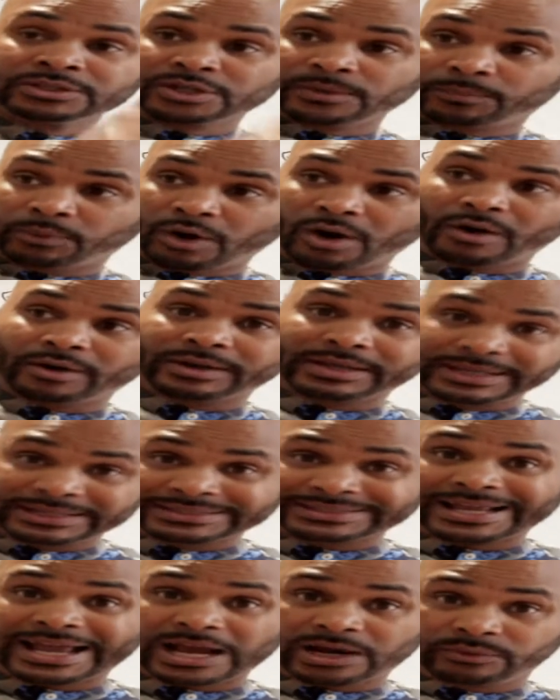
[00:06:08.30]
to borrow
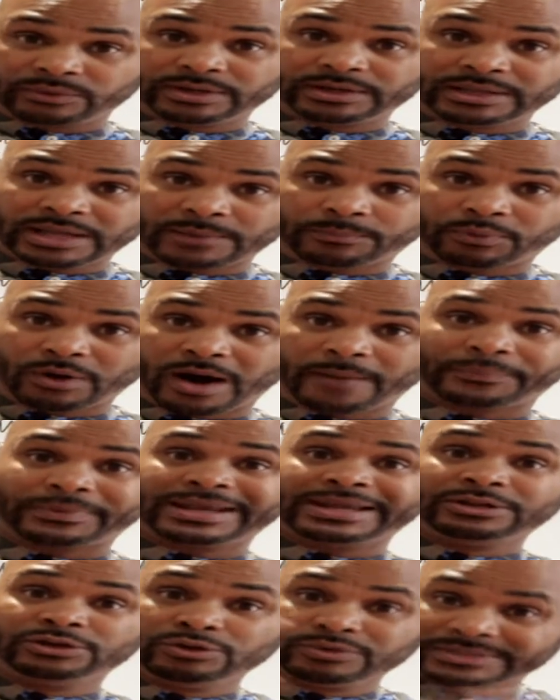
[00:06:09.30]
against the equity in that property
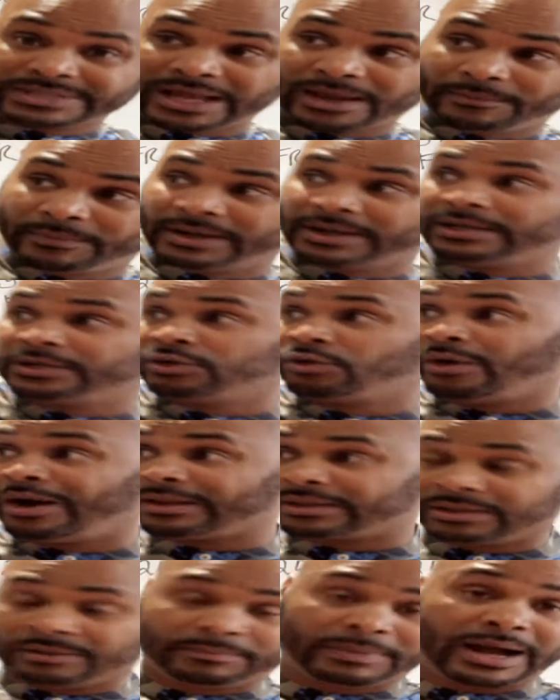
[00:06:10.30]
and use that money to go
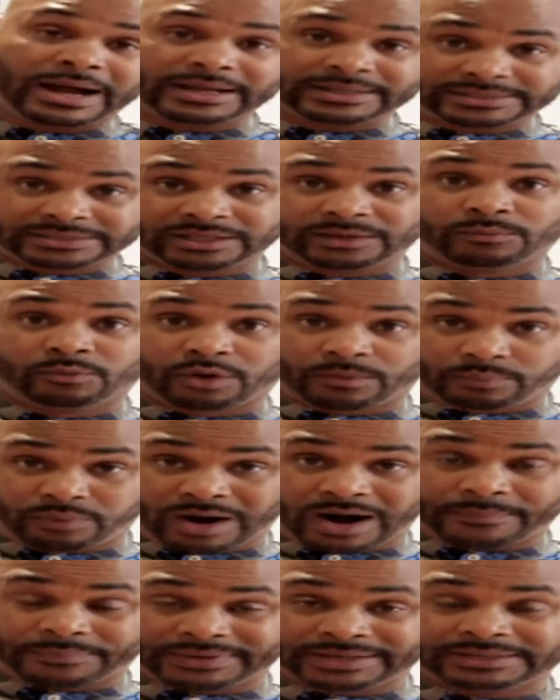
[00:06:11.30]
out there and buy and sell more
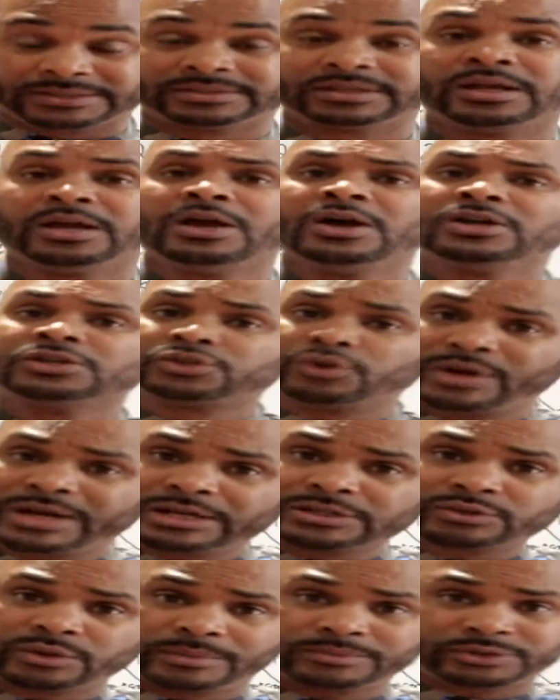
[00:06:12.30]
properties. So
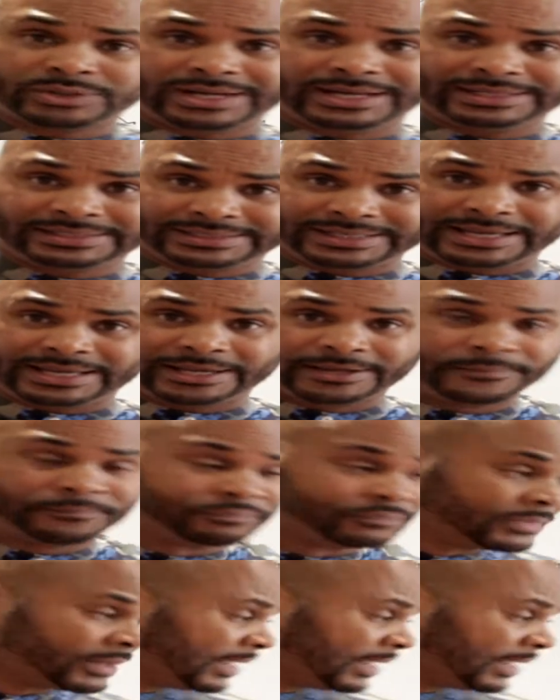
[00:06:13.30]
here's what I'm trying to say.